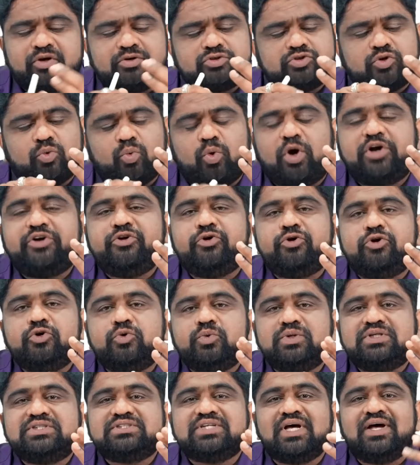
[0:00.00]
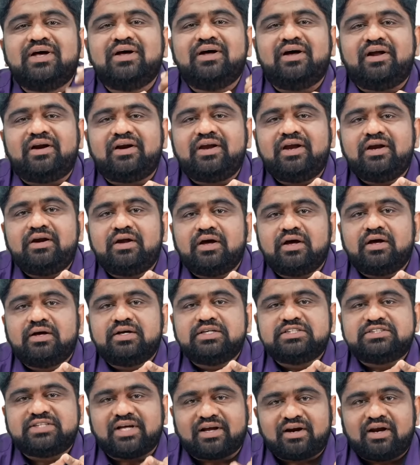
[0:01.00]
So what you do is read
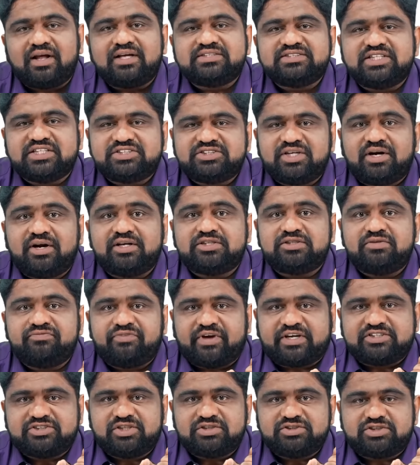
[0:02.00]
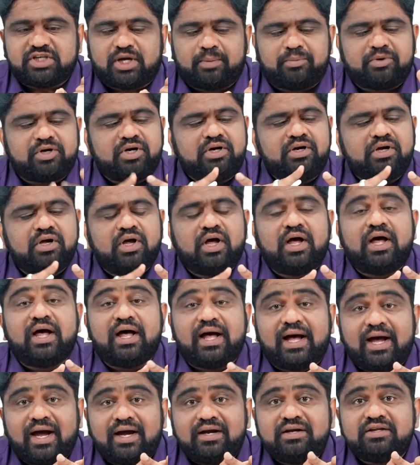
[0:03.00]
sterilization and disinfection chapter
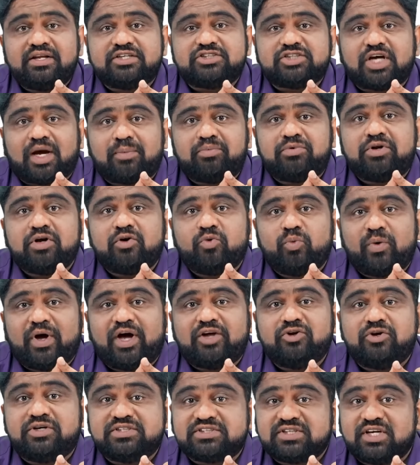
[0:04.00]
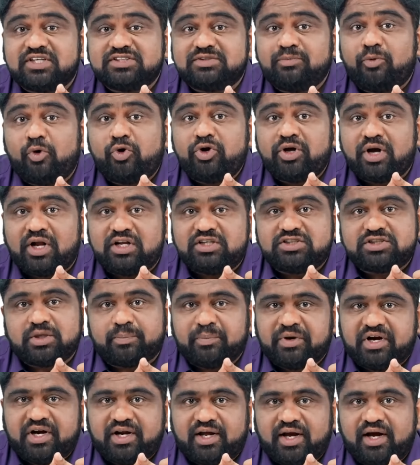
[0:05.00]
and the chapter where you discuss about culture
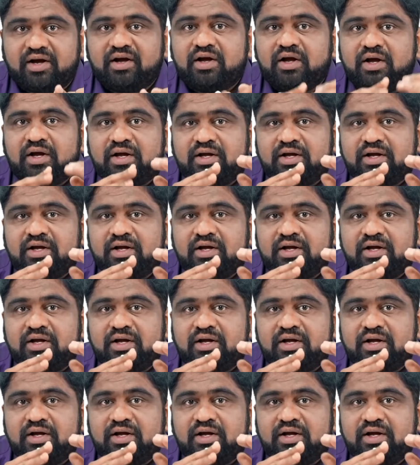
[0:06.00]
media.